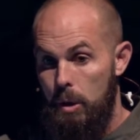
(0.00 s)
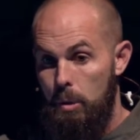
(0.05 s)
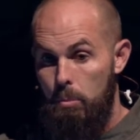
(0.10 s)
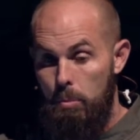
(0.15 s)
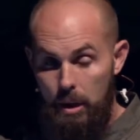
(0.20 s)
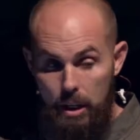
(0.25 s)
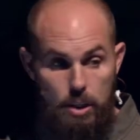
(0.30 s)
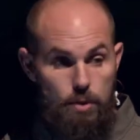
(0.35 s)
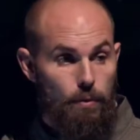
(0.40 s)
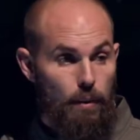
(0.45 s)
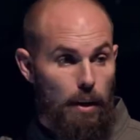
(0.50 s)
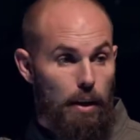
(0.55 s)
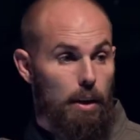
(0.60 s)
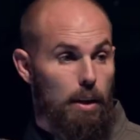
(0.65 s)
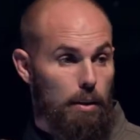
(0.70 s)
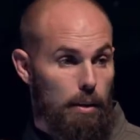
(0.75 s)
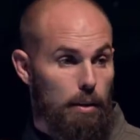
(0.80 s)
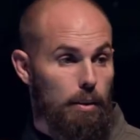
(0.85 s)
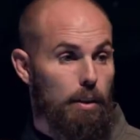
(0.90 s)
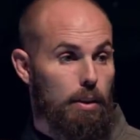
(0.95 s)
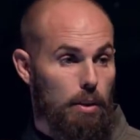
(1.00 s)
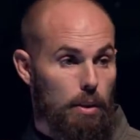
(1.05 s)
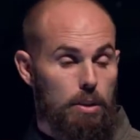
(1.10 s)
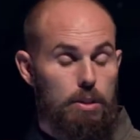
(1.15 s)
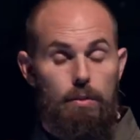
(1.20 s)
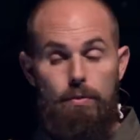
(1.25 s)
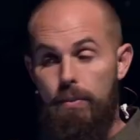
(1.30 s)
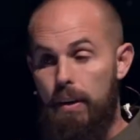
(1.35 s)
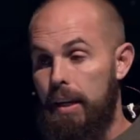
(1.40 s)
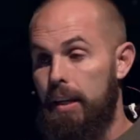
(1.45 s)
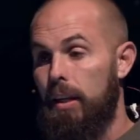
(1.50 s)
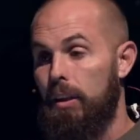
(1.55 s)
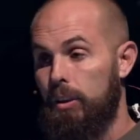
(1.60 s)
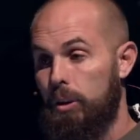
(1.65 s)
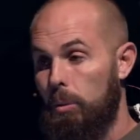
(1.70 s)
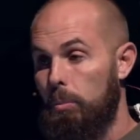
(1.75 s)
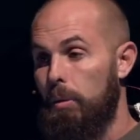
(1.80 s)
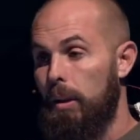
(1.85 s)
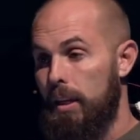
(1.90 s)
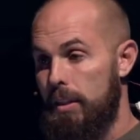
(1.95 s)
But it's very clear that there's a
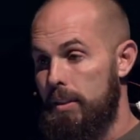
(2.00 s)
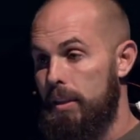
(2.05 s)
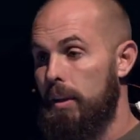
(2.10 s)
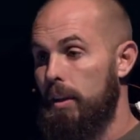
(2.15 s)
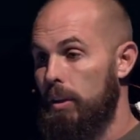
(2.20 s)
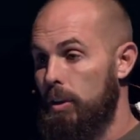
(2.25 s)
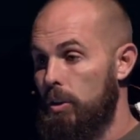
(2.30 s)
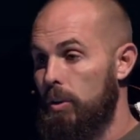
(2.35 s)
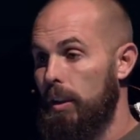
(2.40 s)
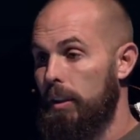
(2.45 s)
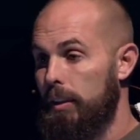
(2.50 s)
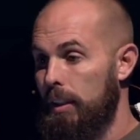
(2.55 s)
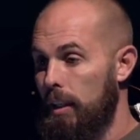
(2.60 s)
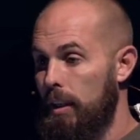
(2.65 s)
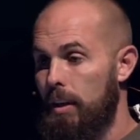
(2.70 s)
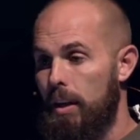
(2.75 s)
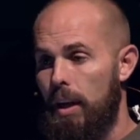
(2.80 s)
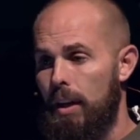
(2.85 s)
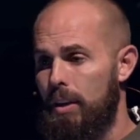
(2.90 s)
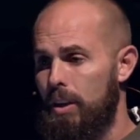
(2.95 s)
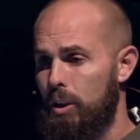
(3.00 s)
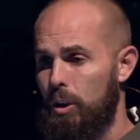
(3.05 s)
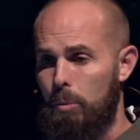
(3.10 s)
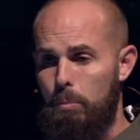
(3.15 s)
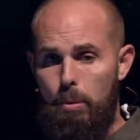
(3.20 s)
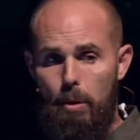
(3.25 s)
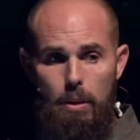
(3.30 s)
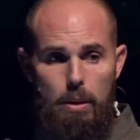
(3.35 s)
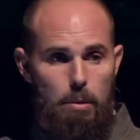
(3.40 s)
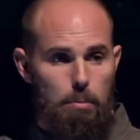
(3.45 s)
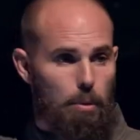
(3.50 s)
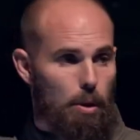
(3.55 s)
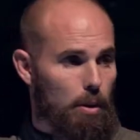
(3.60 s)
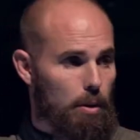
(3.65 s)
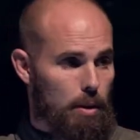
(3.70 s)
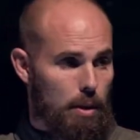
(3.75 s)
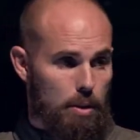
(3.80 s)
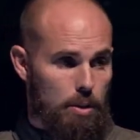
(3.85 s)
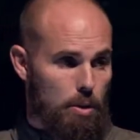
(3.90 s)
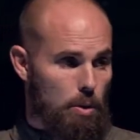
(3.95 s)
financial blessing in trusting in God because you're putting the ball
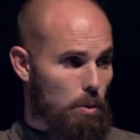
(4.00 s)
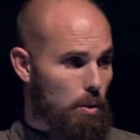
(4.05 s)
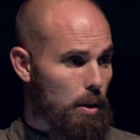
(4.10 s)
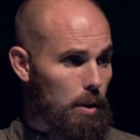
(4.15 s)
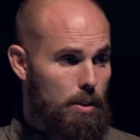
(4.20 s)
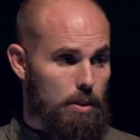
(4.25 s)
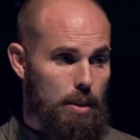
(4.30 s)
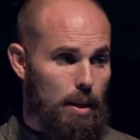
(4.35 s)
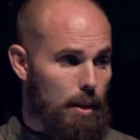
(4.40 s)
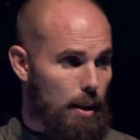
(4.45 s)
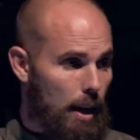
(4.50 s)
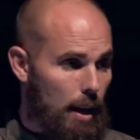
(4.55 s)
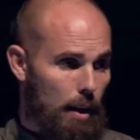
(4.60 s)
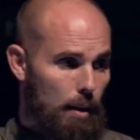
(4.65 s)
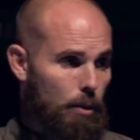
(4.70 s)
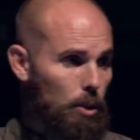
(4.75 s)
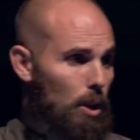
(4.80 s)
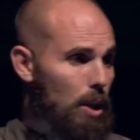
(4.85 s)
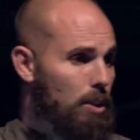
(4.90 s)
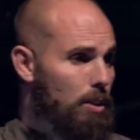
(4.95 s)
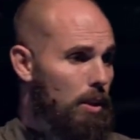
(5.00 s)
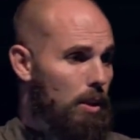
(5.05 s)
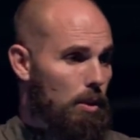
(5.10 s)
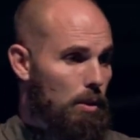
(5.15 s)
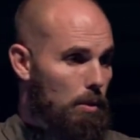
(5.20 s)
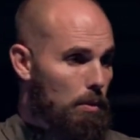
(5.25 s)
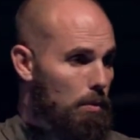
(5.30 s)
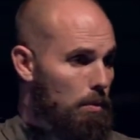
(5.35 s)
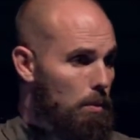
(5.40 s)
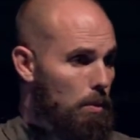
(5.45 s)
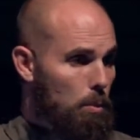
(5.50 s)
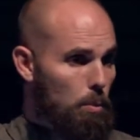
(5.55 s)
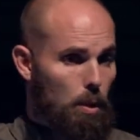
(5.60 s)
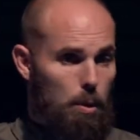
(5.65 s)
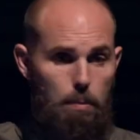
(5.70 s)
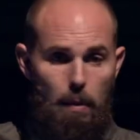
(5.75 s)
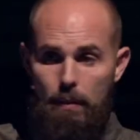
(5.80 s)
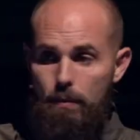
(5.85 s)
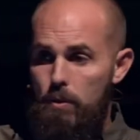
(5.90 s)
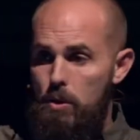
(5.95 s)
in His court. You're saying, hey, I'm trusting you
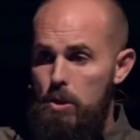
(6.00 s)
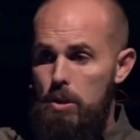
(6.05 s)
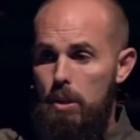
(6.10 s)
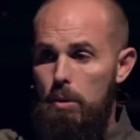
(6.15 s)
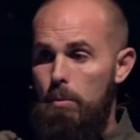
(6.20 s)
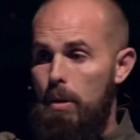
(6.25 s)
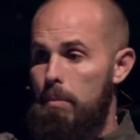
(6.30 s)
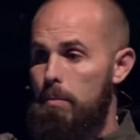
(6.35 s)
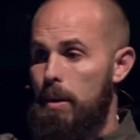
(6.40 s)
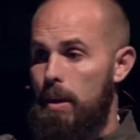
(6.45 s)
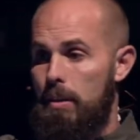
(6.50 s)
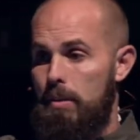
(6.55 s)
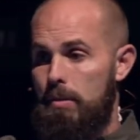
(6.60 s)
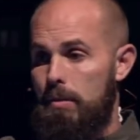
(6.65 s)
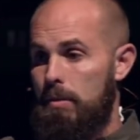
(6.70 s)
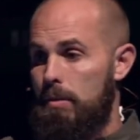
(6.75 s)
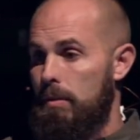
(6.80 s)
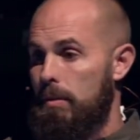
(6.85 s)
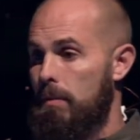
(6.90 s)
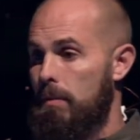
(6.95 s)
with my first and my best.